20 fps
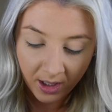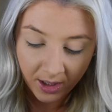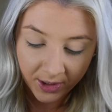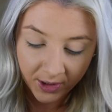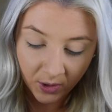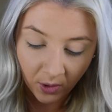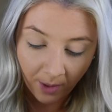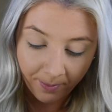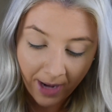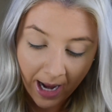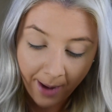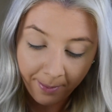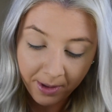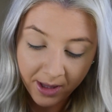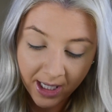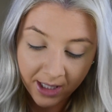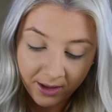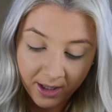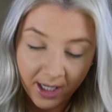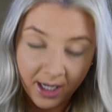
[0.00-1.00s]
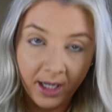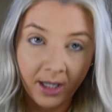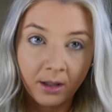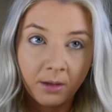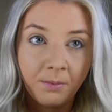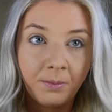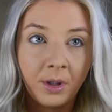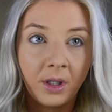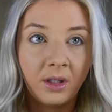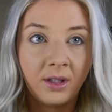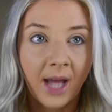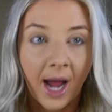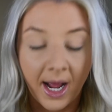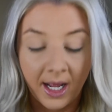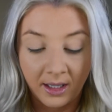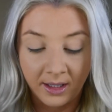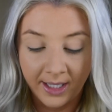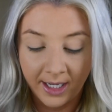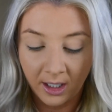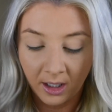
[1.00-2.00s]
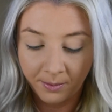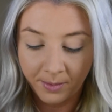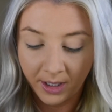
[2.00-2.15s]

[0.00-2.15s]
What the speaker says: So I'm happy that they put that in there,